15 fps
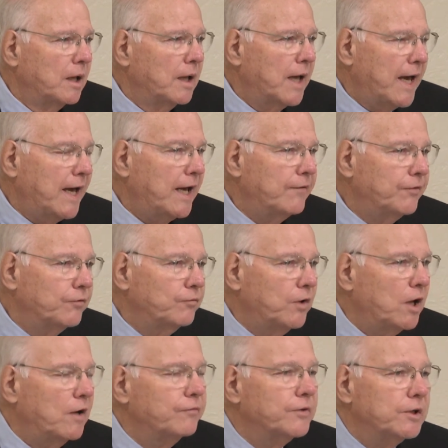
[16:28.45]
Half of
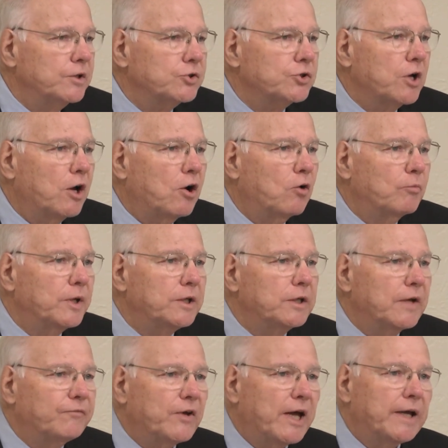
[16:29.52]
Lufkin has called me
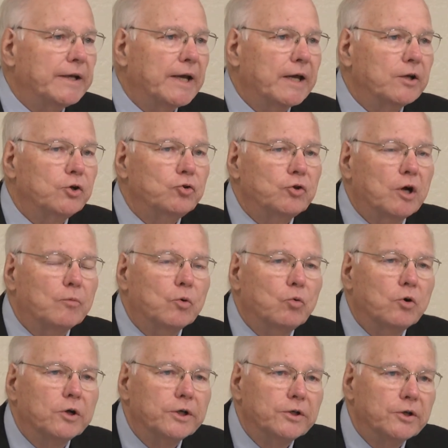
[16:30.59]
to find out who number
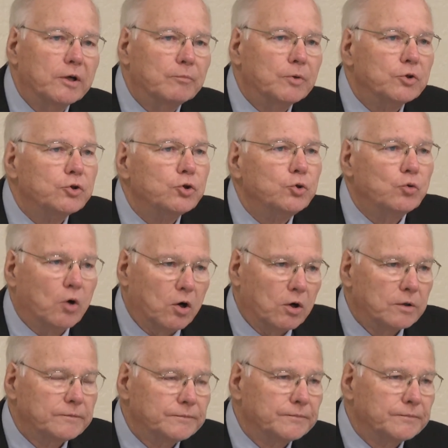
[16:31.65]
1 and number 2 are.